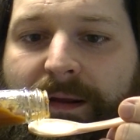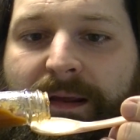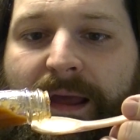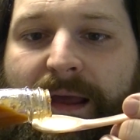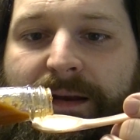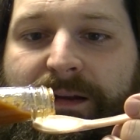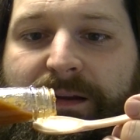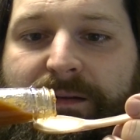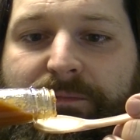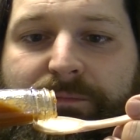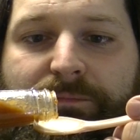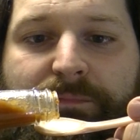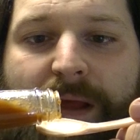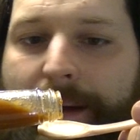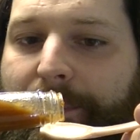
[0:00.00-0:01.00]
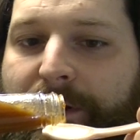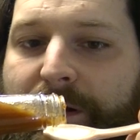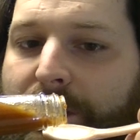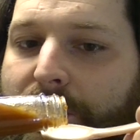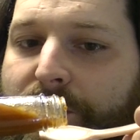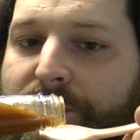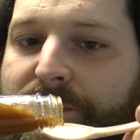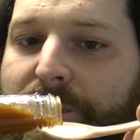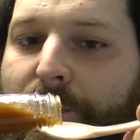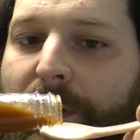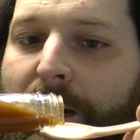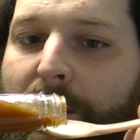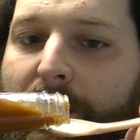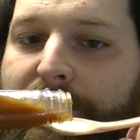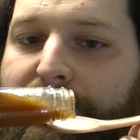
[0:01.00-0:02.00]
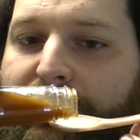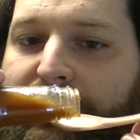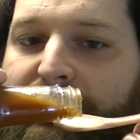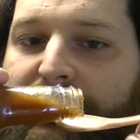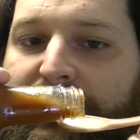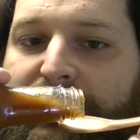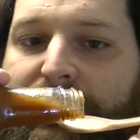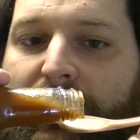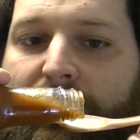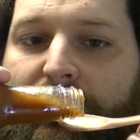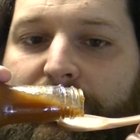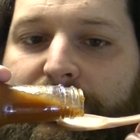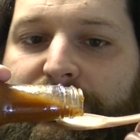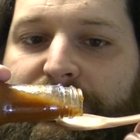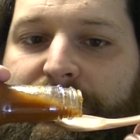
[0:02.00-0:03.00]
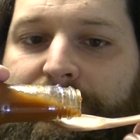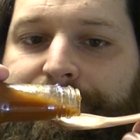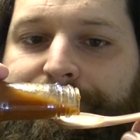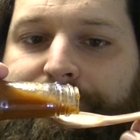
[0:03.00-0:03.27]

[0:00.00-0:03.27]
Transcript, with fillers: candied habaneros or however you'd like to call those.